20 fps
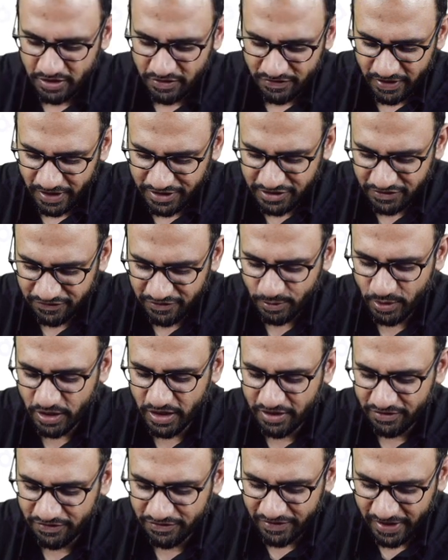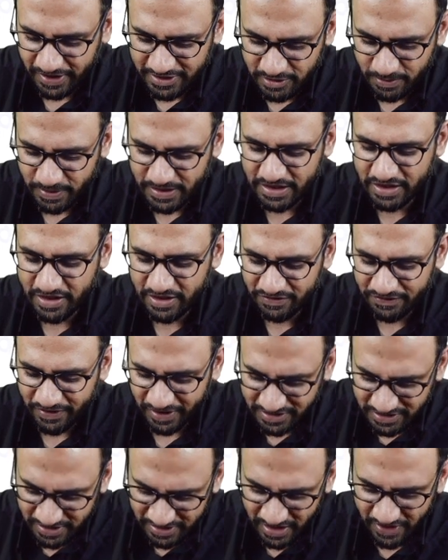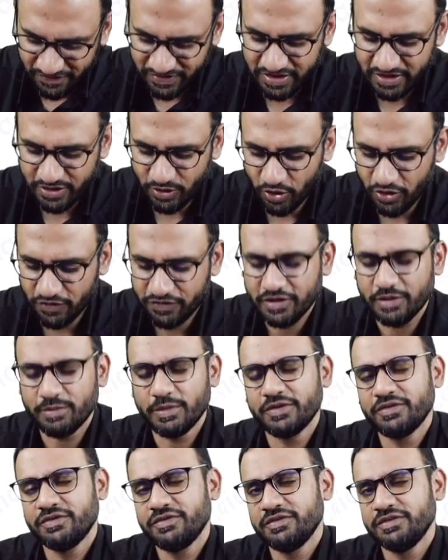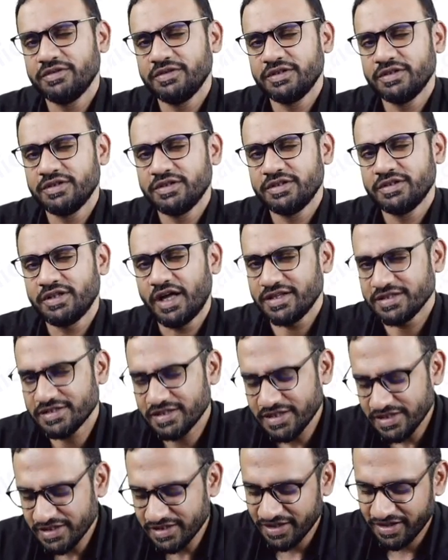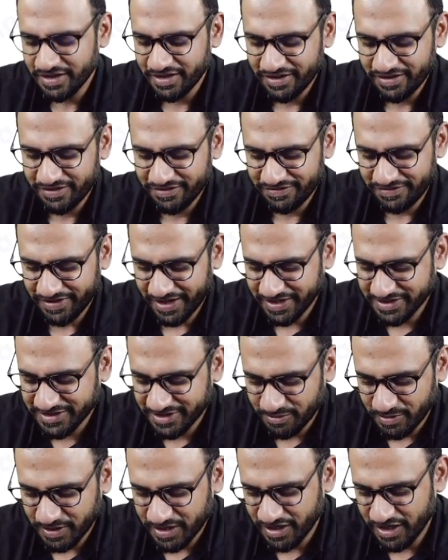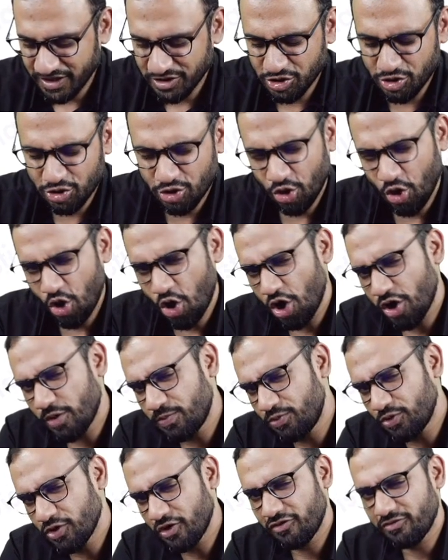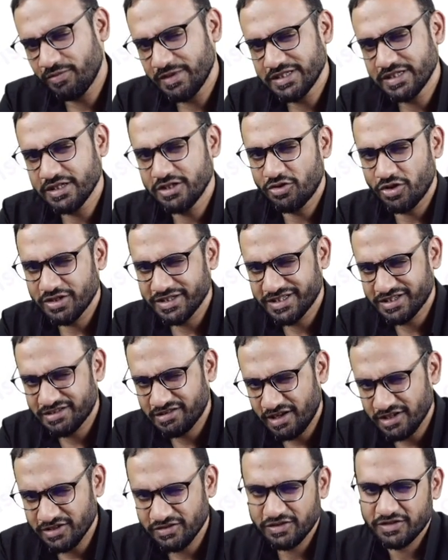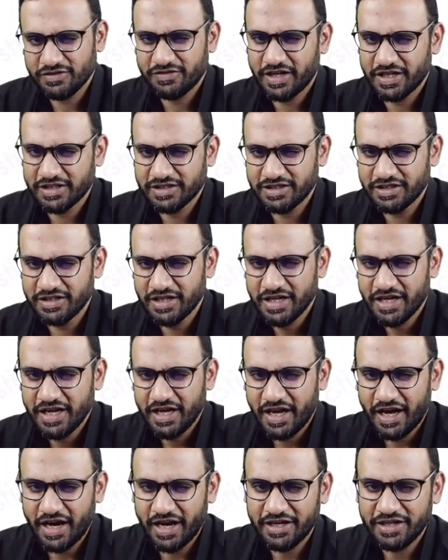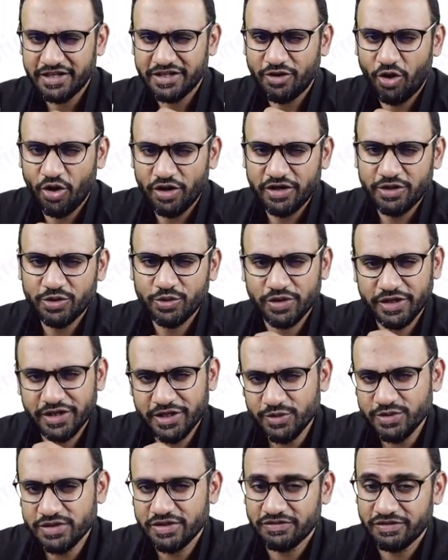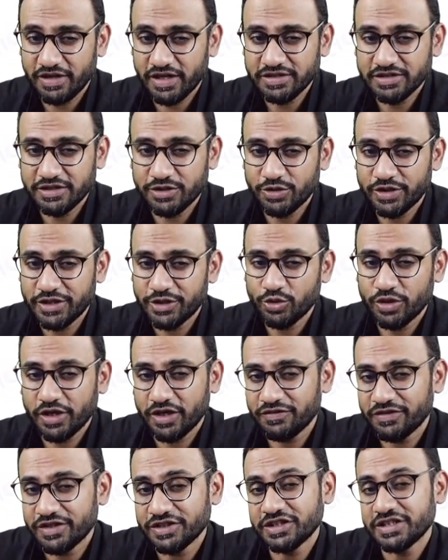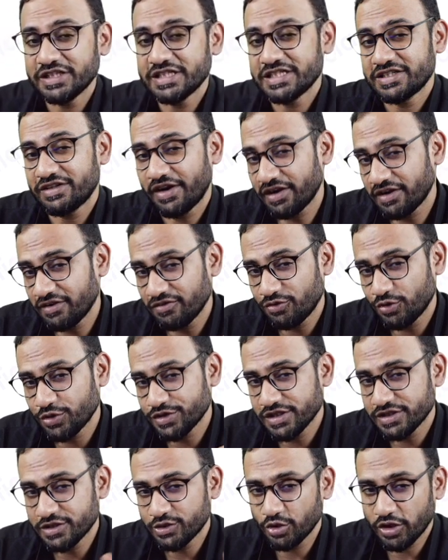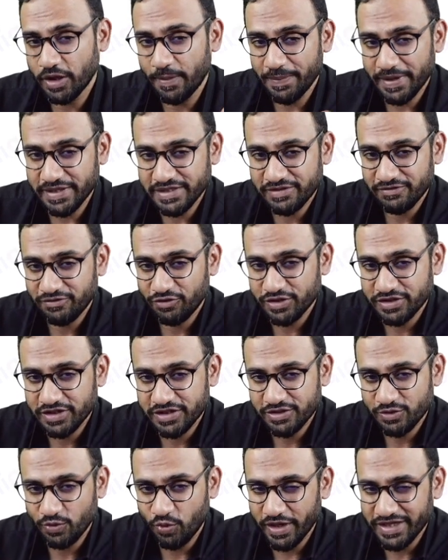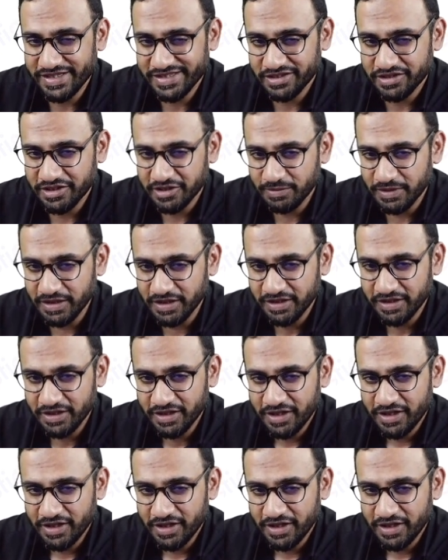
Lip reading: Fracture fibula, fracture patella, fracture clavicle, all of the above. The answer is fracture patella. Strong pull of muscle causes transverse fracture, and in order to reduce the fracture, you need to convert the distractive forces into compressive forces. So what is the treatment?